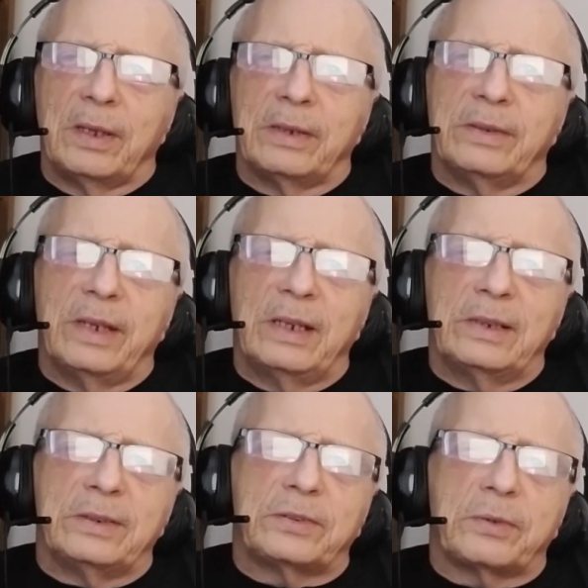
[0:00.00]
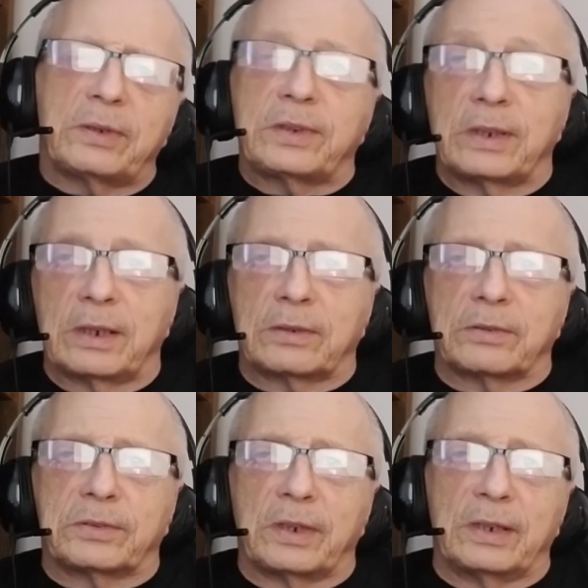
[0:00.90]
Daily stretching
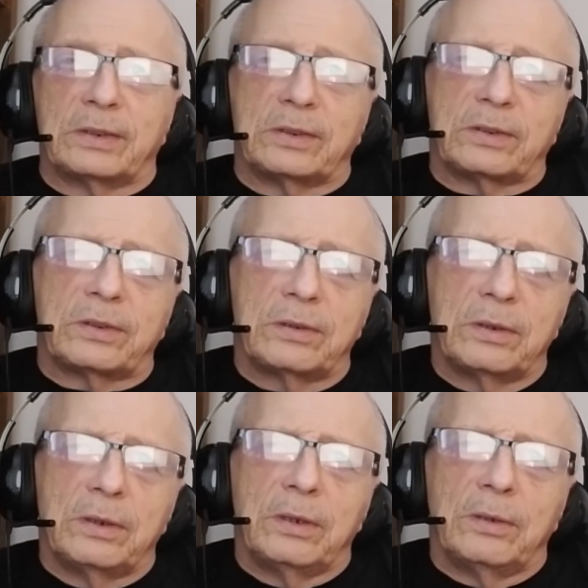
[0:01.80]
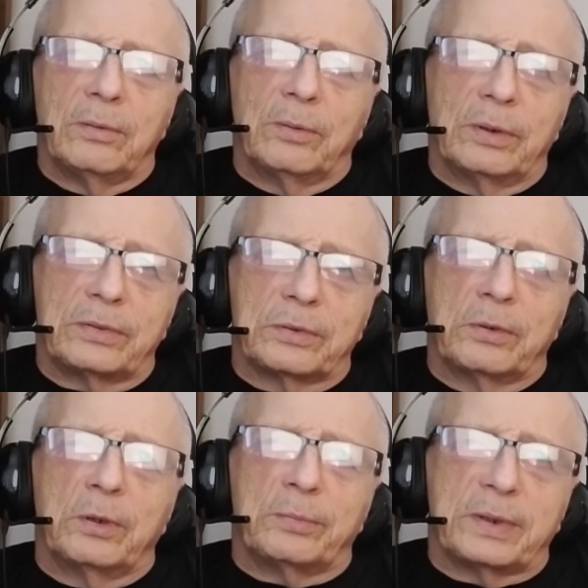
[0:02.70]
exercises will also
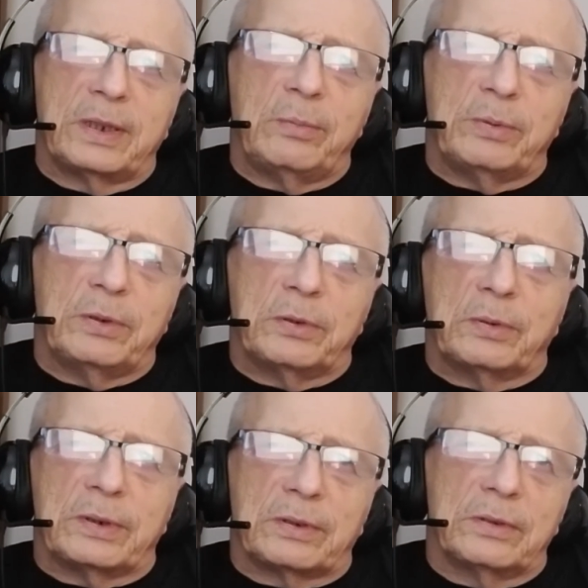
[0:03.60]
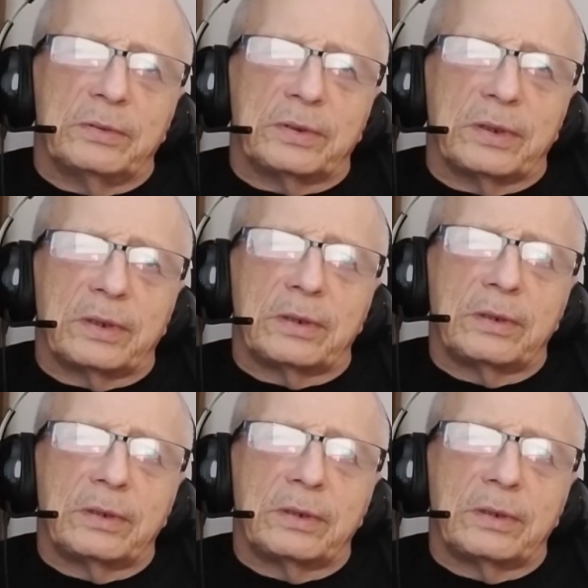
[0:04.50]
help to keep your joints loosened.